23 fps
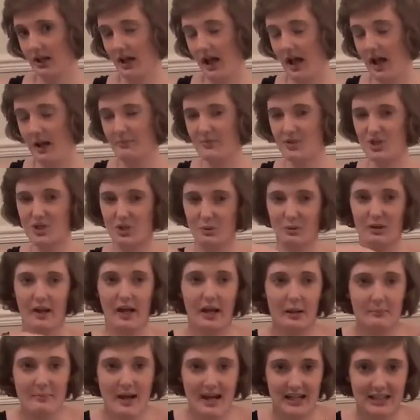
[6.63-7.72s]
to do it
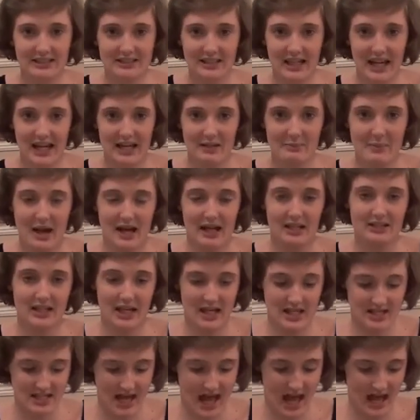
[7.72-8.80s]
like a
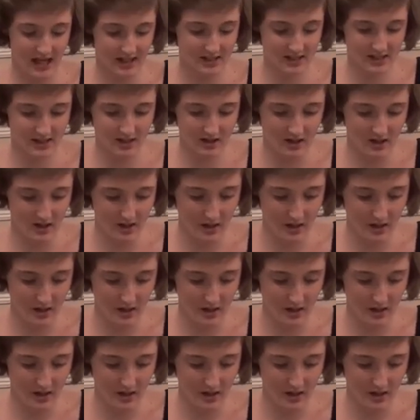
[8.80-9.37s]
magazine text,